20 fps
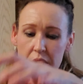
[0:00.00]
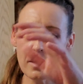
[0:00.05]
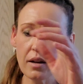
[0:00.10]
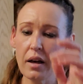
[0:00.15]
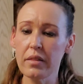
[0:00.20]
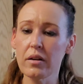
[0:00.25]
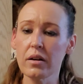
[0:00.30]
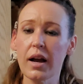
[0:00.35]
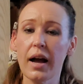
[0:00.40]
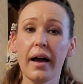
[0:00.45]

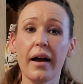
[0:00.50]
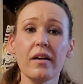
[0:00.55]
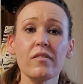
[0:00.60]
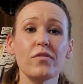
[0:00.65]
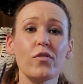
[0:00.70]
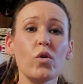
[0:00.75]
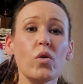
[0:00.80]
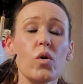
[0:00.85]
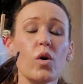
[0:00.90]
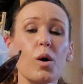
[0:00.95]
another guy
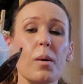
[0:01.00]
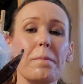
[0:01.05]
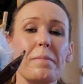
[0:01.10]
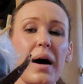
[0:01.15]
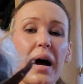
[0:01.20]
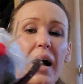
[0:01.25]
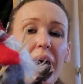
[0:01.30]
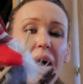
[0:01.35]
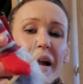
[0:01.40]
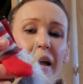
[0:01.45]
for
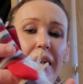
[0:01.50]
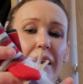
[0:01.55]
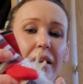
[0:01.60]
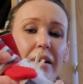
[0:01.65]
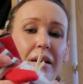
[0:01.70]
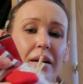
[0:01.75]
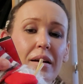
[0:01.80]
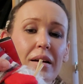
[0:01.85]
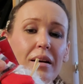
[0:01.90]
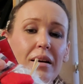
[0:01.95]
my,
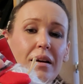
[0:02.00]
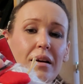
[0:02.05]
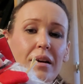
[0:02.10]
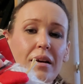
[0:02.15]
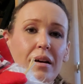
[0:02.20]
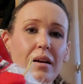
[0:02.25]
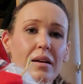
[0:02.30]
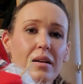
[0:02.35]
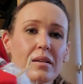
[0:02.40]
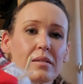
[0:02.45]

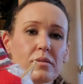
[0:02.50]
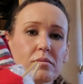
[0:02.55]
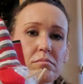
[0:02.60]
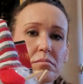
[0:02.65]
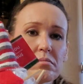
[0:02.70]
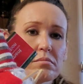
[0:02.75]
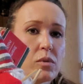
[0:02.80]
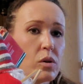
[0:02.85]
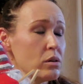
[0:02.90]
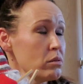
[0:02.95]

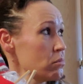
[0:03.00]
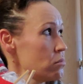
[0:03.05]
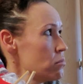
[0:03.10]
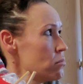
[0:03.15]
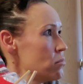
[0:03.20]
oh,